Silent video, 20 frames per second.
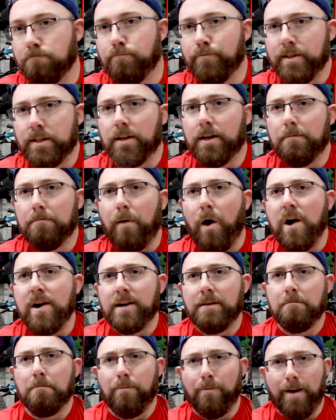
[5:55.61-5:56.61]
It's a good
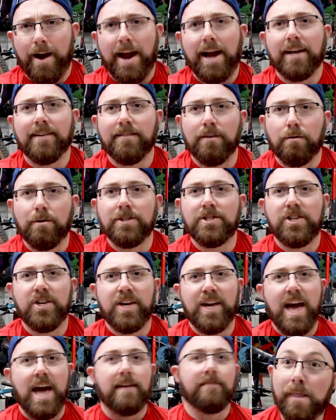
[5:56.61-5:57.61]
bargain brand for what you
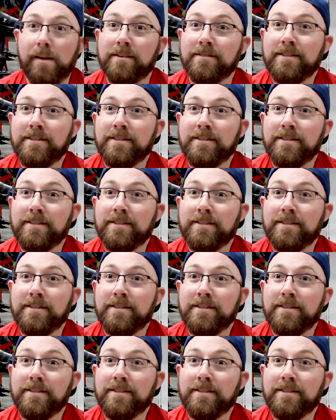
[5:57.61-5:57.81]
get.